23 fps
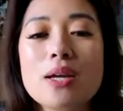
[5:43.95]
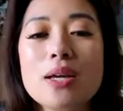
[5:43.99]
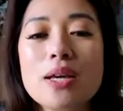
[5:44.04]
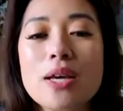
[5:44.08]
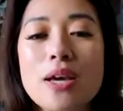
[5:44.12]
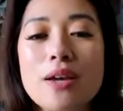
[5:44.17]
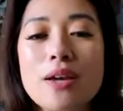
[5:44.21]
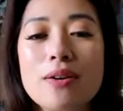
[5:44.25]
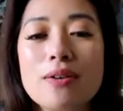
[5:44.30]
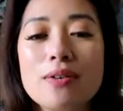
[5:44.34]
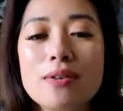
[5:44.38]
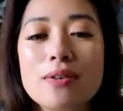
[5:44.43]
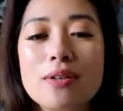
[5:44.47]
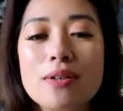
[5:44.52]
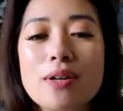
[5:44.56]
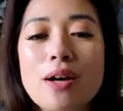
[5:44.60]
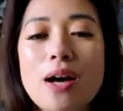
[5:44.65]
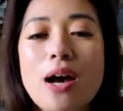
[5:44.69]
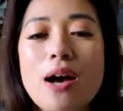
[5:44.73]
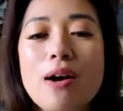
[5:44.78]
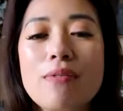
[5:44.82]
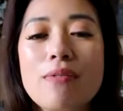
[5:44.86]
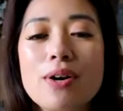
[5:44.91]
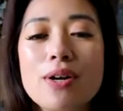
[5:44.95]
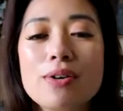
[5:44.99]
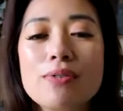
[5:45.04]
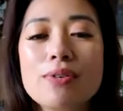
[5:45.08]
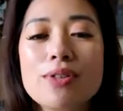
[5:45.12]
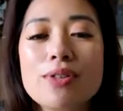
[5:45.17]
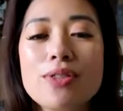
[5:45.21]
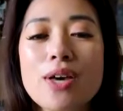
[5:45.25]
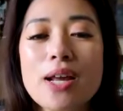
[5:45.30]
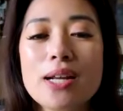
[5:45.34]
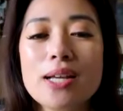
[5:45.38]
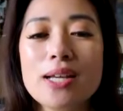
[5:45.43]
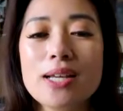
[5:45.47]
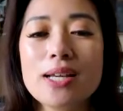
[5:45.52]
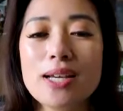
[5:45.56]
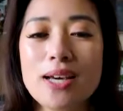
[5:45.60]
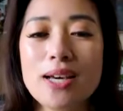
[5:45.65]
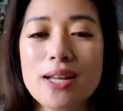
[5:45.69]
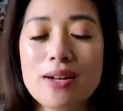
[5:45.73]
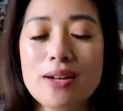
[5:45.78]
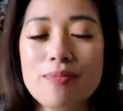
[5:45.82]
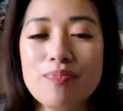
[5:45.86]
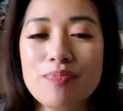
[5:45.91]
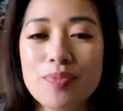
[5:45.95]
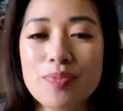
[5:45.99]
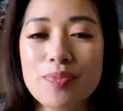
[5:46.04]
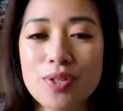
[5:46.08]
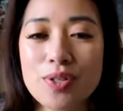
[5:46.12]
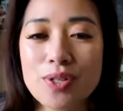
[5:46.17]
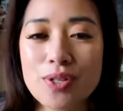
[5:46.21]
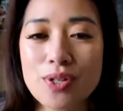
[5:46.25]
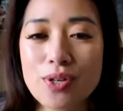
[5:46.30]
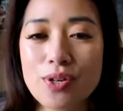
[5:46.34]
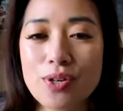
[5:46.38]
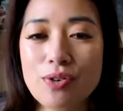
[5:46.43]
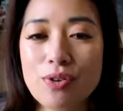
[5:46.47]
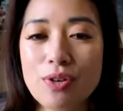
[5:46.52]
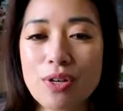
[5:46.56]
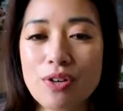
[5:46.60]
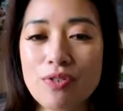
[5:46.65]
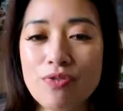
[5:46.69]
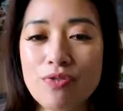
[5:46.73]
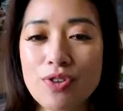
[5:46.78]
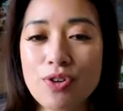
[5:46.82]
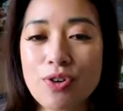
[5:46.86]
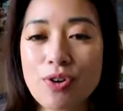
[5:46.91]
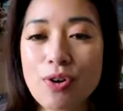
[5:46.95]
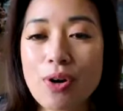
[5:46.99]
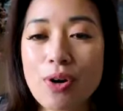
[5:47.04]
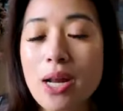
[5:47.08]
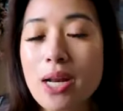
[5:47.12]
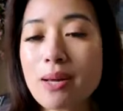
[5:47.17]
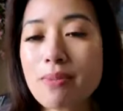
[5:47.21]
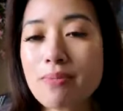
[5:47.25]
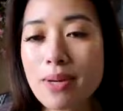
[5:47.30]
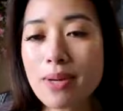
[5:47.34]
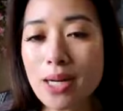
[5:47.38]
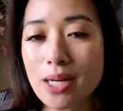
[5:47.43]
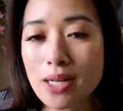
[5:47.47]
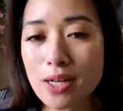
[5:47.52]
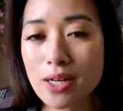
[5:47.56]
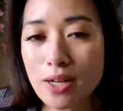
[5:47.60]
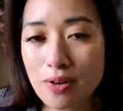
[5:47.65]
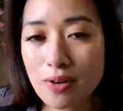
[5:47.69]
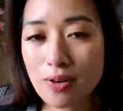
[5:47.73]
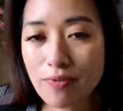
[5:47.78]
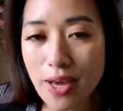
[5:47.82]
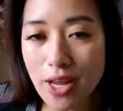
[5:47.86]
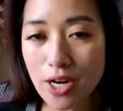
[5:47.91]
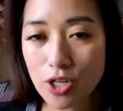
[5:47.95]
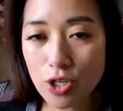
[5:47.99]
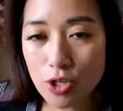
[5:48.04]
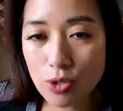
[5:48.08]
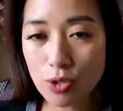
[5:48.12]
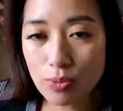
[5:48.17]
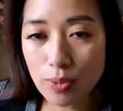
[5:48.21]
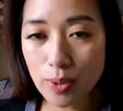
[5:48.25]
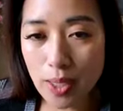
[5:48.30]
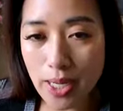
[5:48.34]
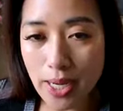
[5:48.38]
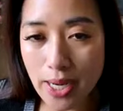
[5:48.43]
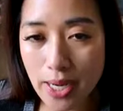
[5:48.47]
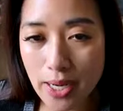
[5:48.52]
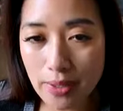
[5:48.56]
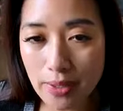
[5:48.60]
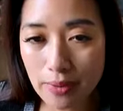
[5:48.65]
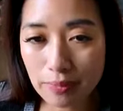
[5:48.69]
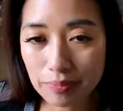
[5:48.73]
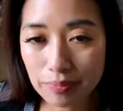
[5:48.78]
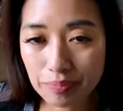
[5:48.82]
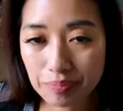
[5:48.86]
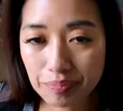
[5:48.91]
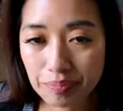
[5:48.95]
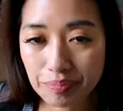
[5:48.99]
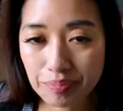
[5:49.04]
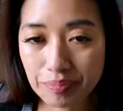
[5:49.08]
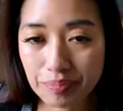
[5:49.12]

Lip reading: Okay, I want to read that again. So if you're on a Medicare Advantage plan,